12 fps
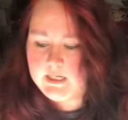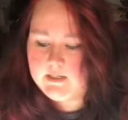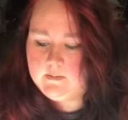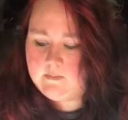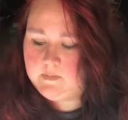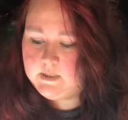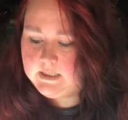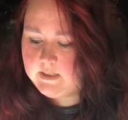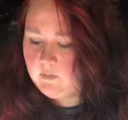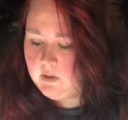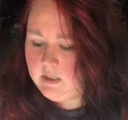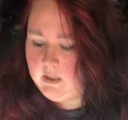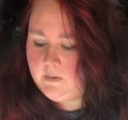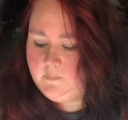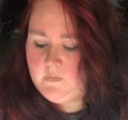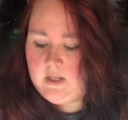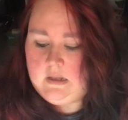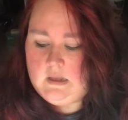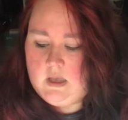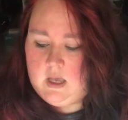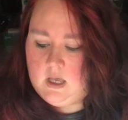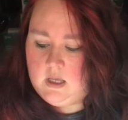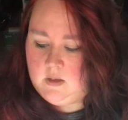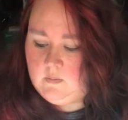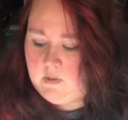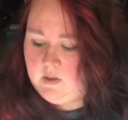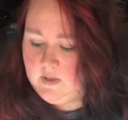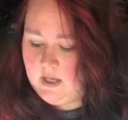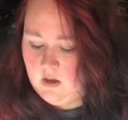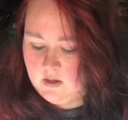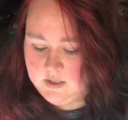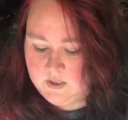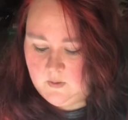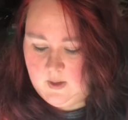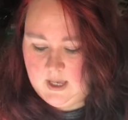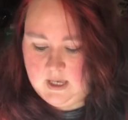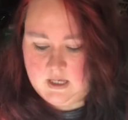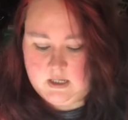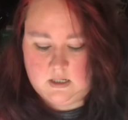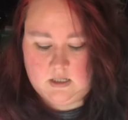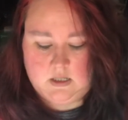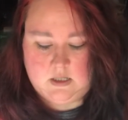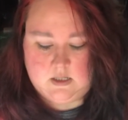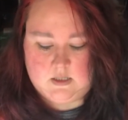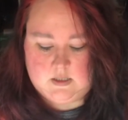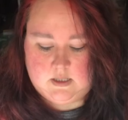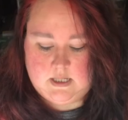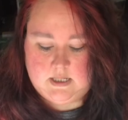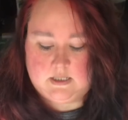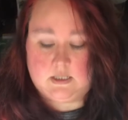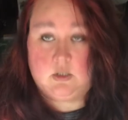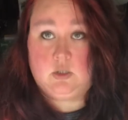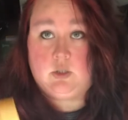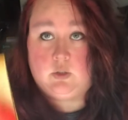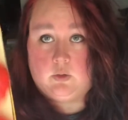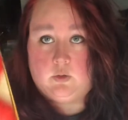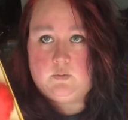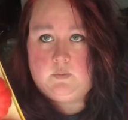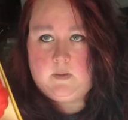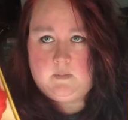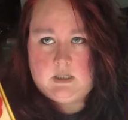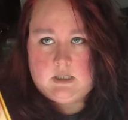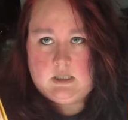at? It's somewhere in here. They also had these little pumpkin